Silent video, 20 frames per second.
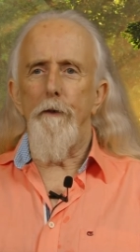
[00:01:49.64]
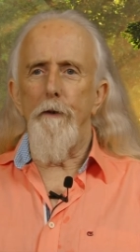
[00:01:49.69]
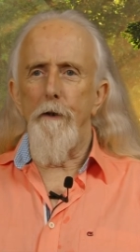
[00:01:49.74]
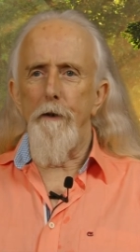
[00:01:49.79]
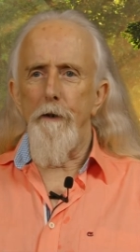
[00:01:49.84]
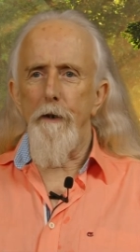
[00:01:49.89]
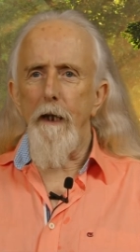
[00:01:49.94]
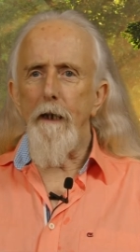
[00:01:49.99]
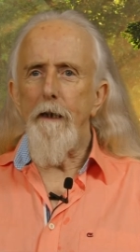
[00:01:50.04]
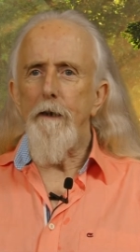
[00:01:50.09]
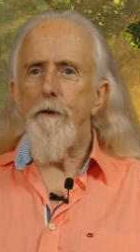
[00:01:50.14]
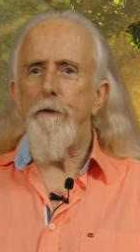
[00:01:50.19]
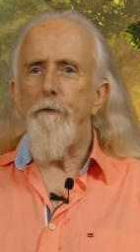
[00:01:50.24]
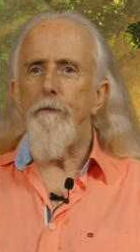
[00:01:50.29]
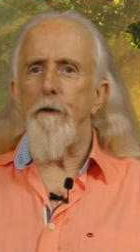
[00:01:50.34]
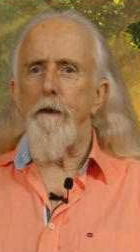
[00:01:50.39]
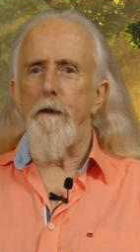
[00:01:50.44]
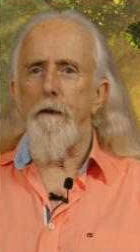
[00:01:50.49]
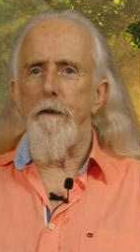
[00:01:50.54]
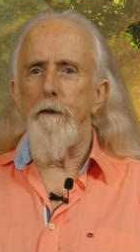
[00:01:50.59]
the next
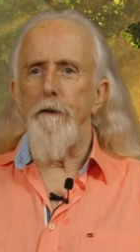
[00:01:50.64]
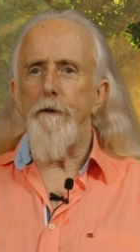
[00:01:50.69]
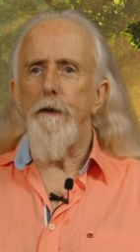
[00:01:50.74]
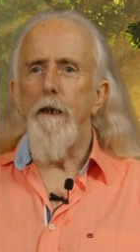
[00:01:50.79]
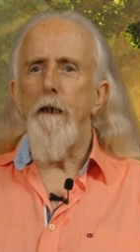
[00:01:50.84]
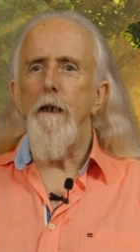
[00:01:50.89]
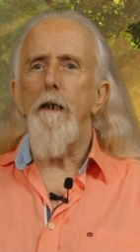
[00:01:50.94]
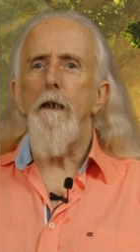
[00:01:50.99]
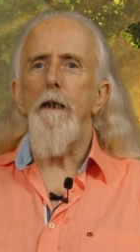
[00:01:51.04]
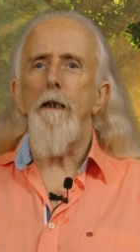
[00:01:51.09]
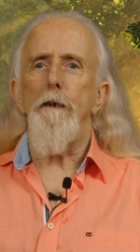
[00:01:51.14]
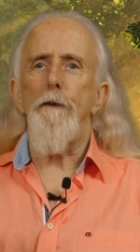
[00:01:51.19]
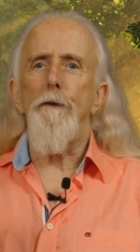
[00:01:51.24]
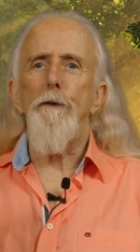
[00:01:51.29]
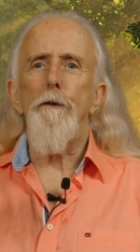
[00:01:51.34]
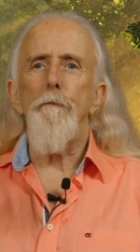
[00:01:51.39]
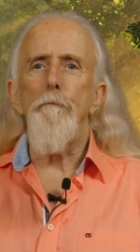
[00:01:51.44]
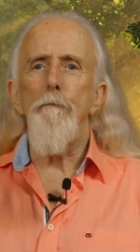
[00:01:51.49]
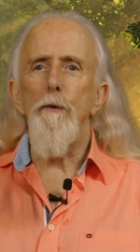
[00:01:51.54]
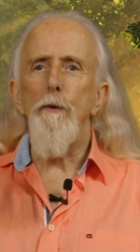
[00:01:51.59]
phase is
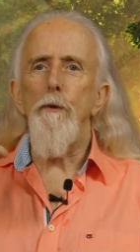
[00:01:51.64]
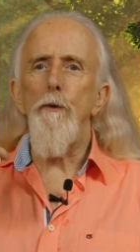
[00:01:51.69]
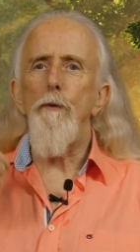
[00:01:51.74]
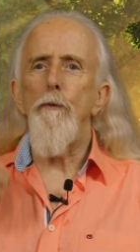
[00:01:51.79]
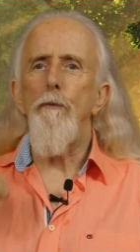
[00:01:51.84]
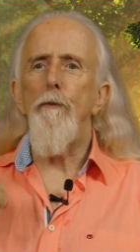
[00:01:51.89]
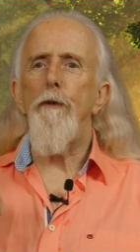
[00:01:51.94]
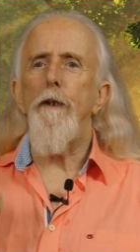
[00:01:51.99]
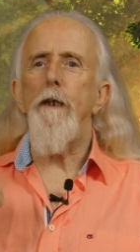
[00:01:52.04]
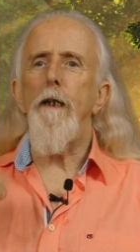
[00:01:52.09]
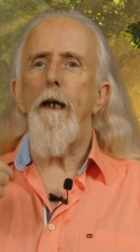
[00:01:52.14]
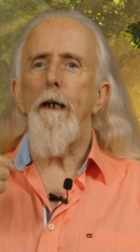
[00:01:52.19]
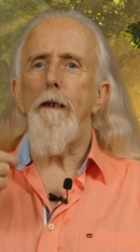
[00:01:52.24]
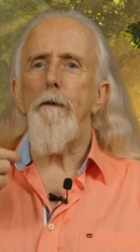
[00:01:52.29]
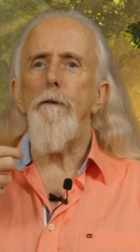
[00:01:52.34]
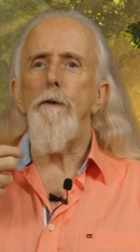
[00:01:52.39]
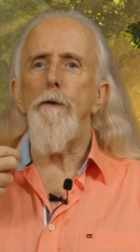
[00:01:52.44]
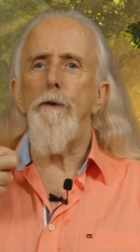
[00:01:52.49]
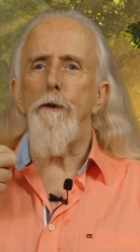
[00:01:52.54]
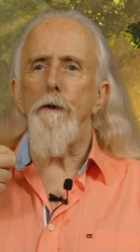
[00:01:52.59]
to move the
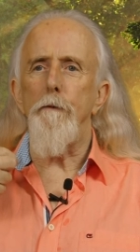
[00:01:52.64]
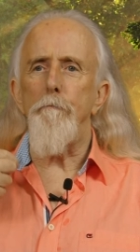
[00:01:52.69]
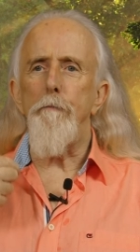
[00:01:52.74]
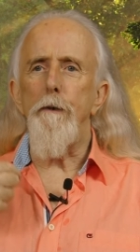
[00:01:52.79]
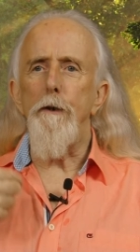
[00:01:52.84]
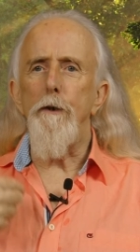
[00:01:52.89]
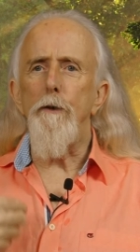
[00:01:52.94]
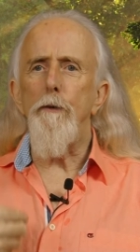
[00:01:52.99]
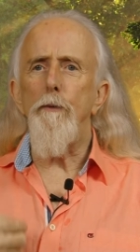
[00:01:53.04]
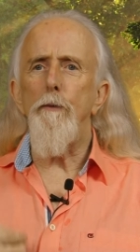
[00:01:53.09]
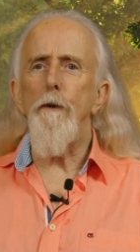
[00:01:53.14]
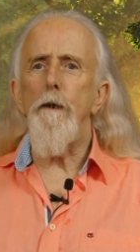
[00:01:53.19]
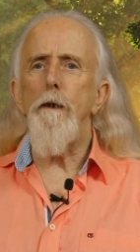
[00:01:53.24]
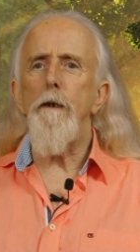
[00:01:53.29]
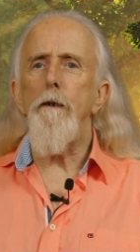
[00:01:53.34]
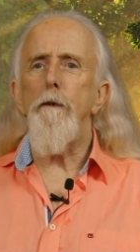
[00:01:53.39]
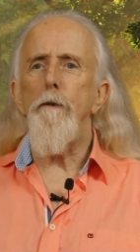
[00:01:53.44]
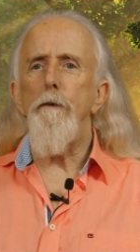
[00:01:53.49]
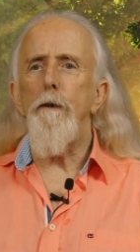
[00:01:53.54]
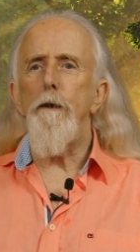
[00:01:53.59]
energy
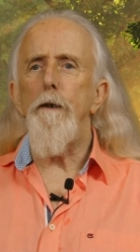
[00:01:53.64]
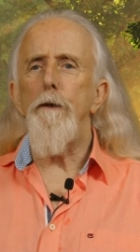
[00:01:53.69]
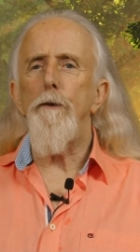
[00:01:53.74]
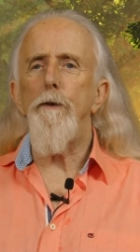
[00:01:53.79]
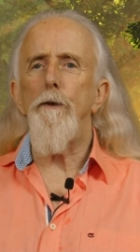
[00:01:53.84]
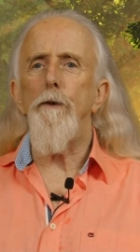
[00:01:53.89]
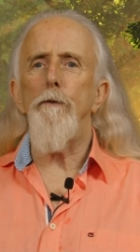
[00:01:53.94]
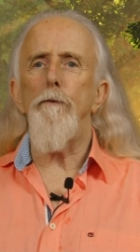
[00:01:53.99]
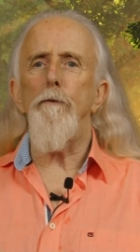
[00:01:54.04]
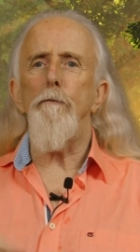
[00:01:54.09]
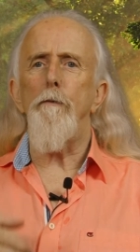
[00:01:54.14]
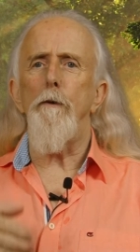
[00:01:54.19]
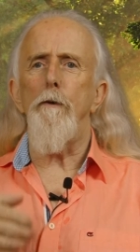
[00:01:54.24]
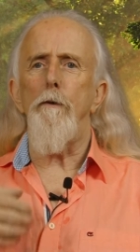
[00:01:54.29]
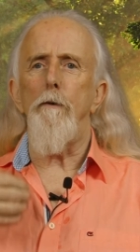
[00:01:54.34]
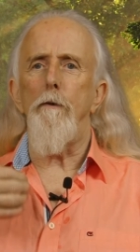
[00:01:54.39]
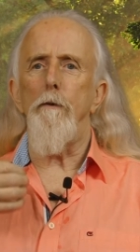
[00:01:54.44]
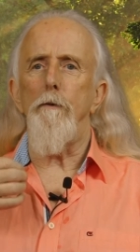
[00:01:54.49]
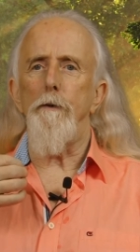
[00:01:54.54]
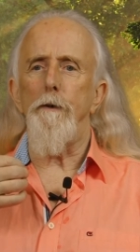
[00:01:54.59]
between these two
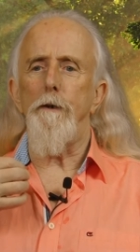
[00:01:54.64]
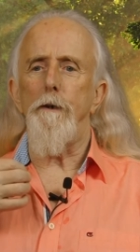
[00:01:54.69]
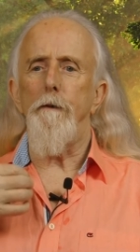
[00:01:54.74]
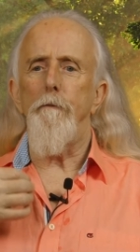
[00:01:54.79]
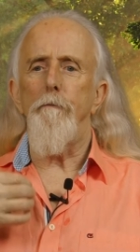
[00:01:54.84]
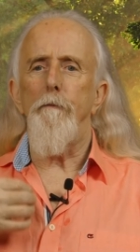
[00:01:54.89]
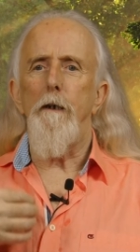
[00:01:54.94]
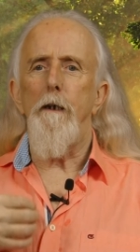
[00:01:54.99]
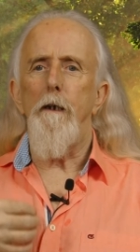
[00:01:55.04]
balls.